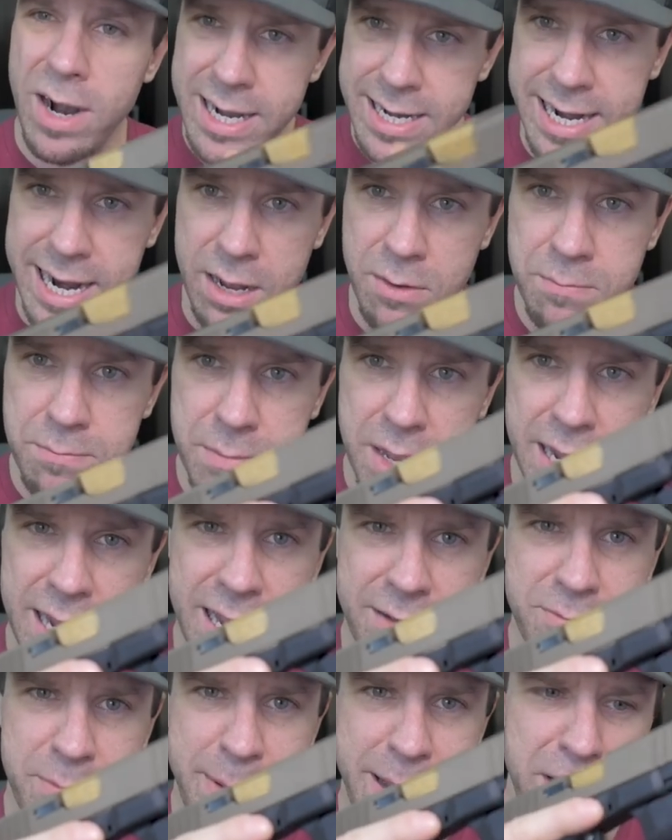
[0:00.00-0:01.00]
right now, I
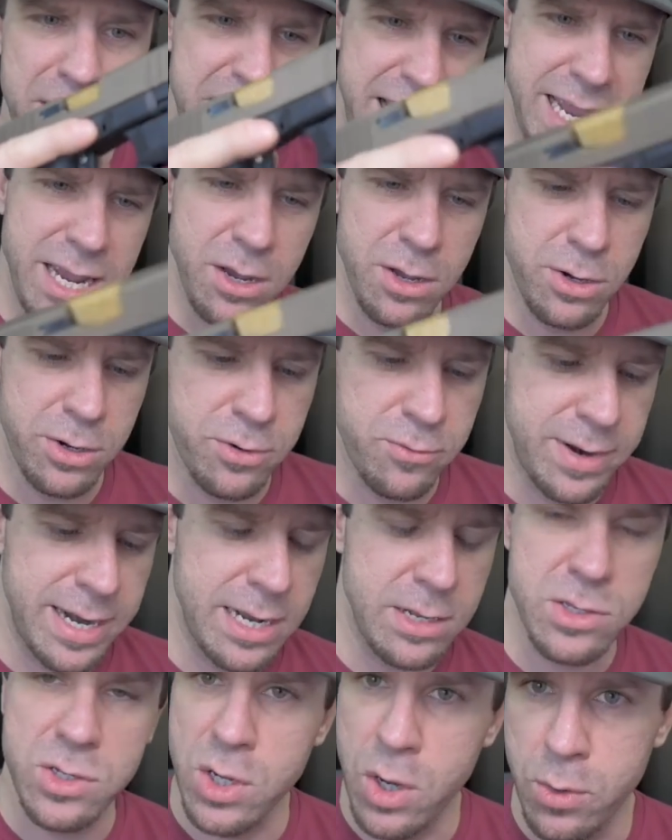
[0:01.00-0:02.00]
have about 800
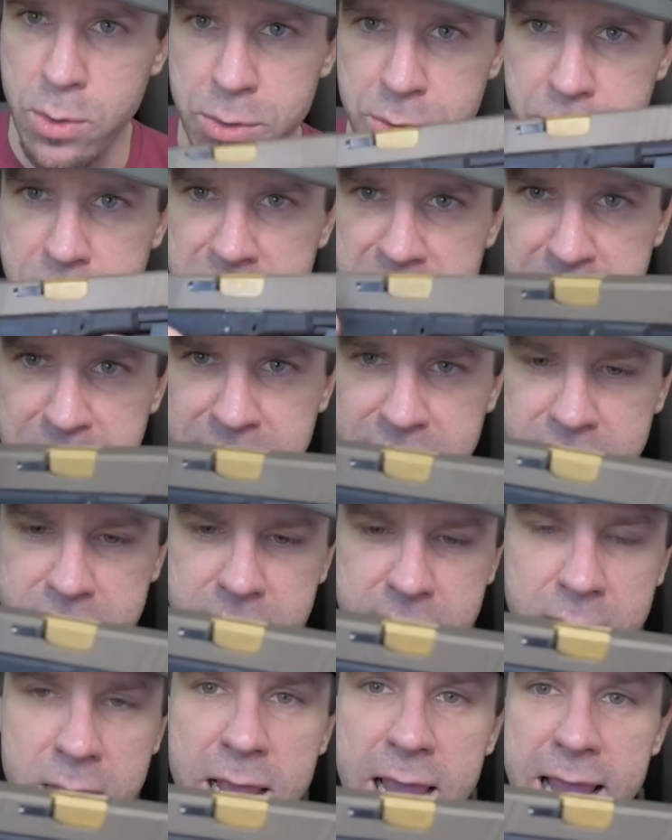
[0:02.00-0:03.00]
rounds going through this pig,